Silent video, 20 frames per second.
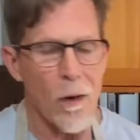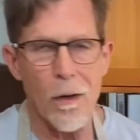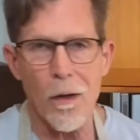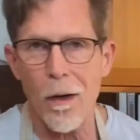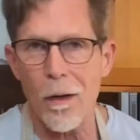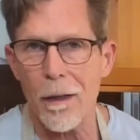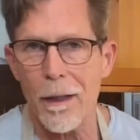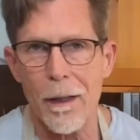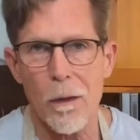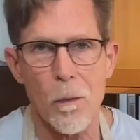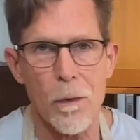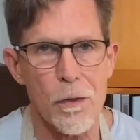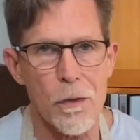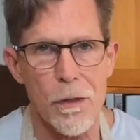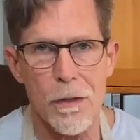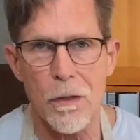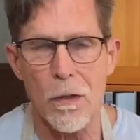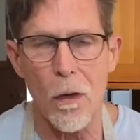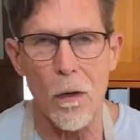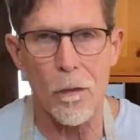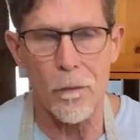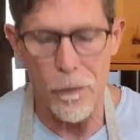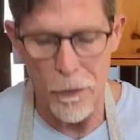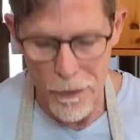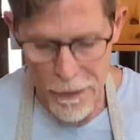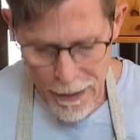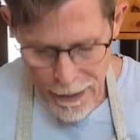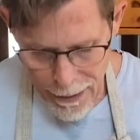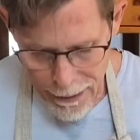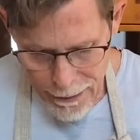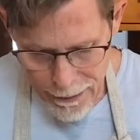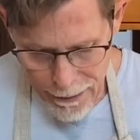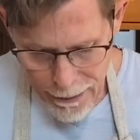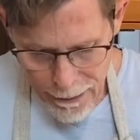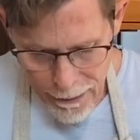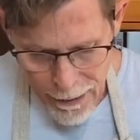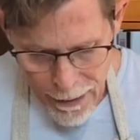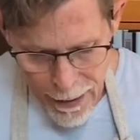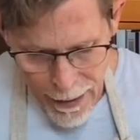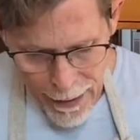garlic would just overtake it.
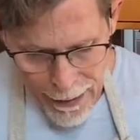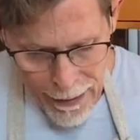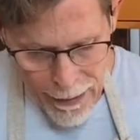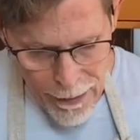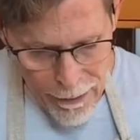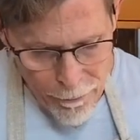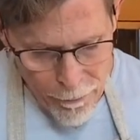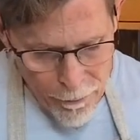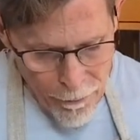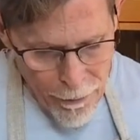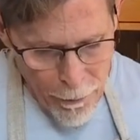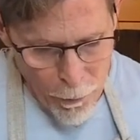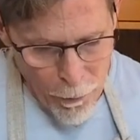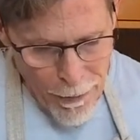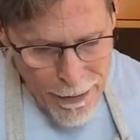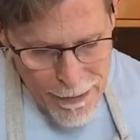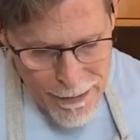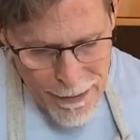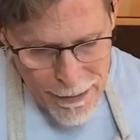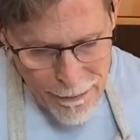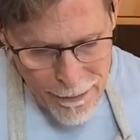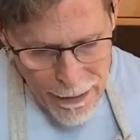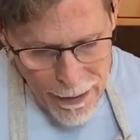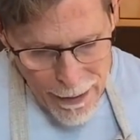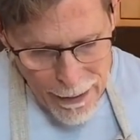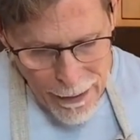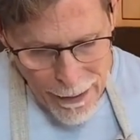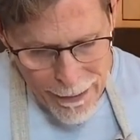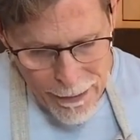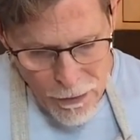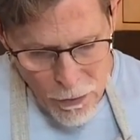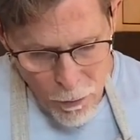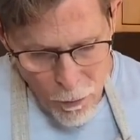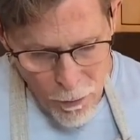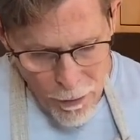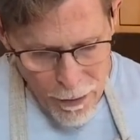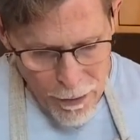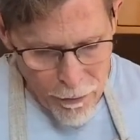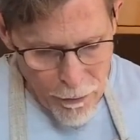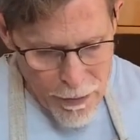And the reason that I like to
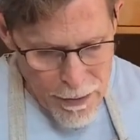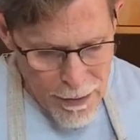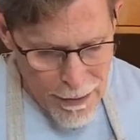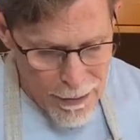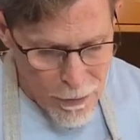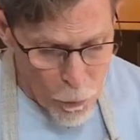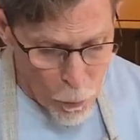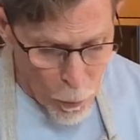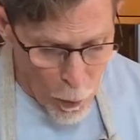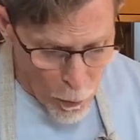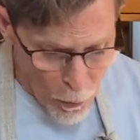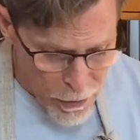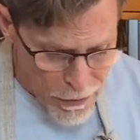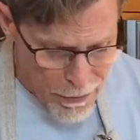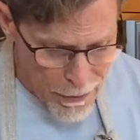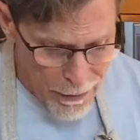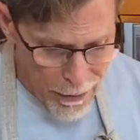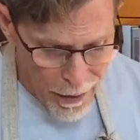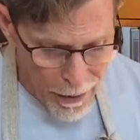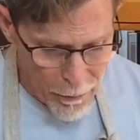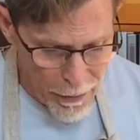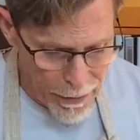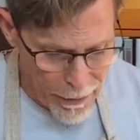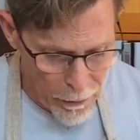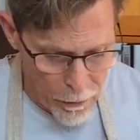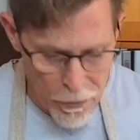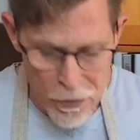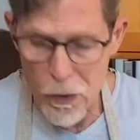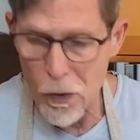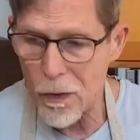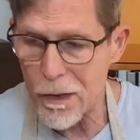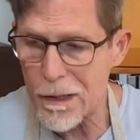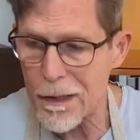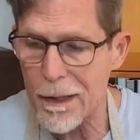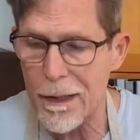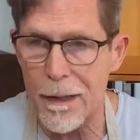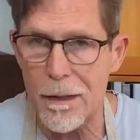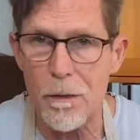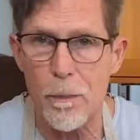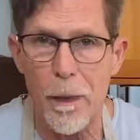work this roasted habanero salsa
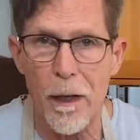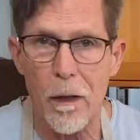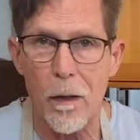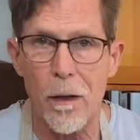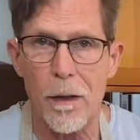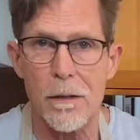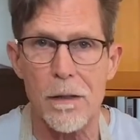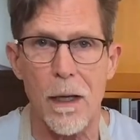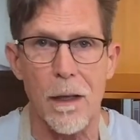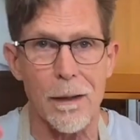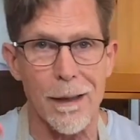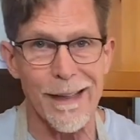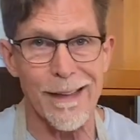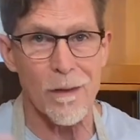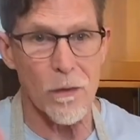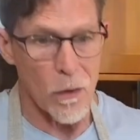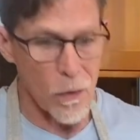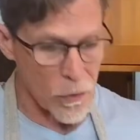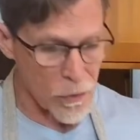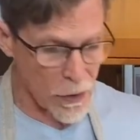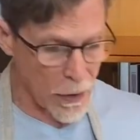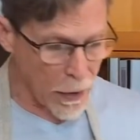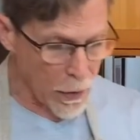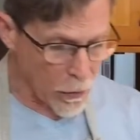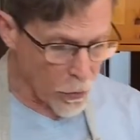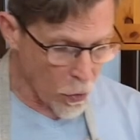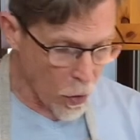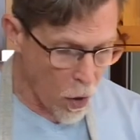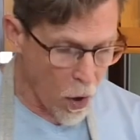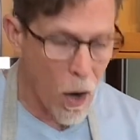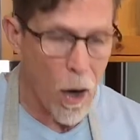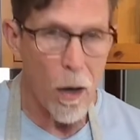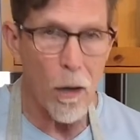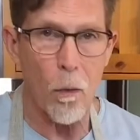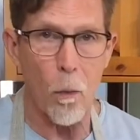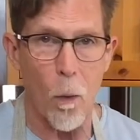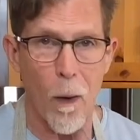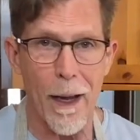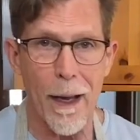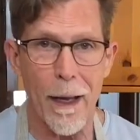is because a little goes a long
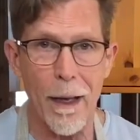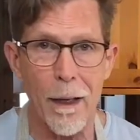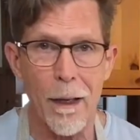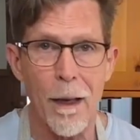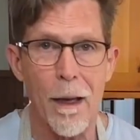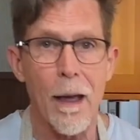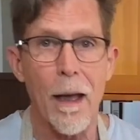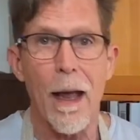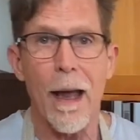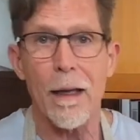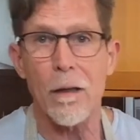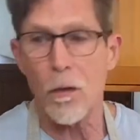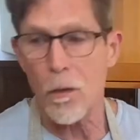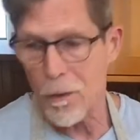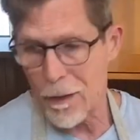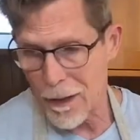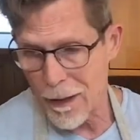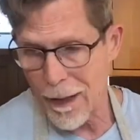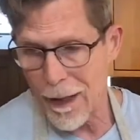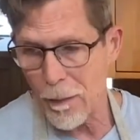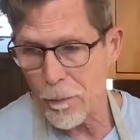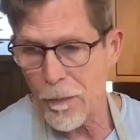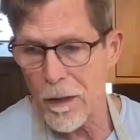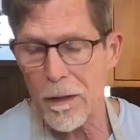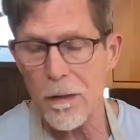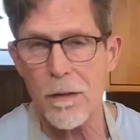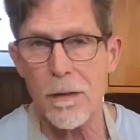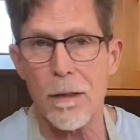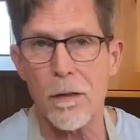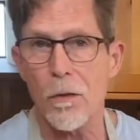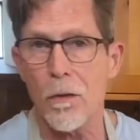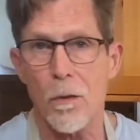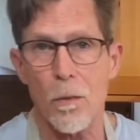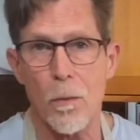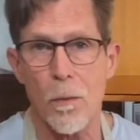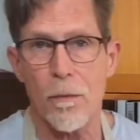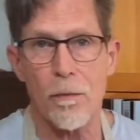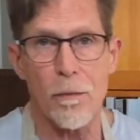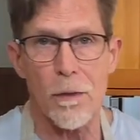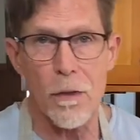way, and you can keep this in your
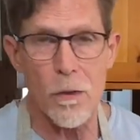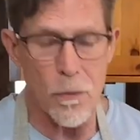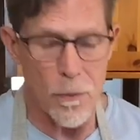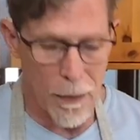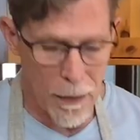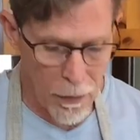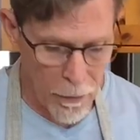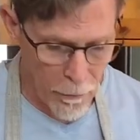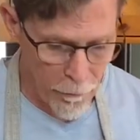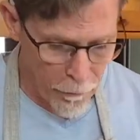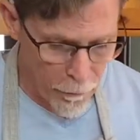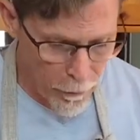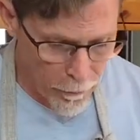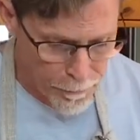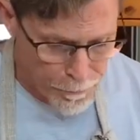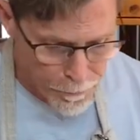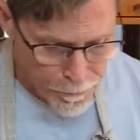refrigerator for